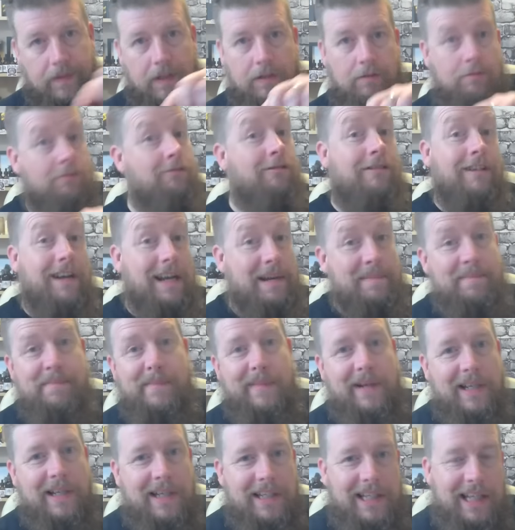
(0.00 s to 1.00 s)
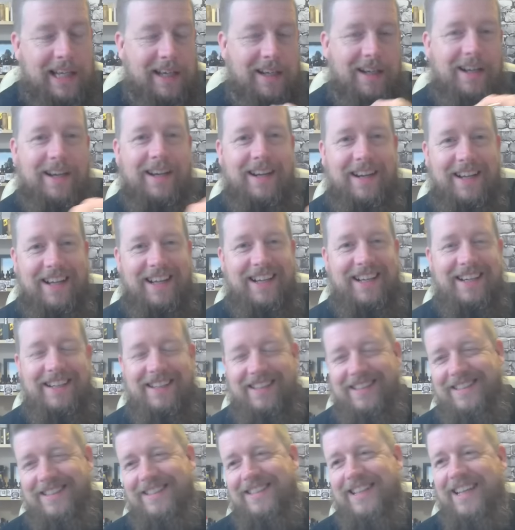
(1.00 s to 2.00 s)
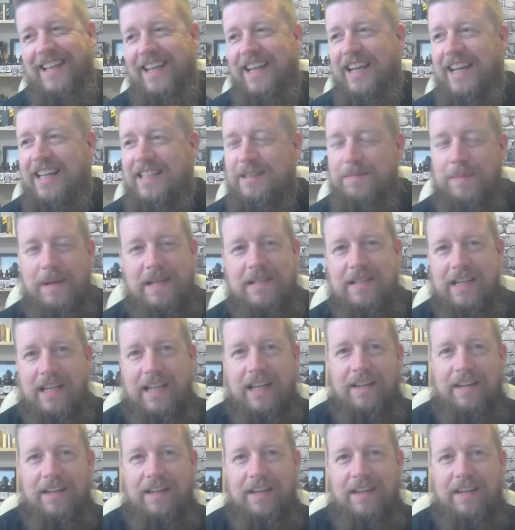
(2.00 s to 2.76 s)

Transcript: rim, especially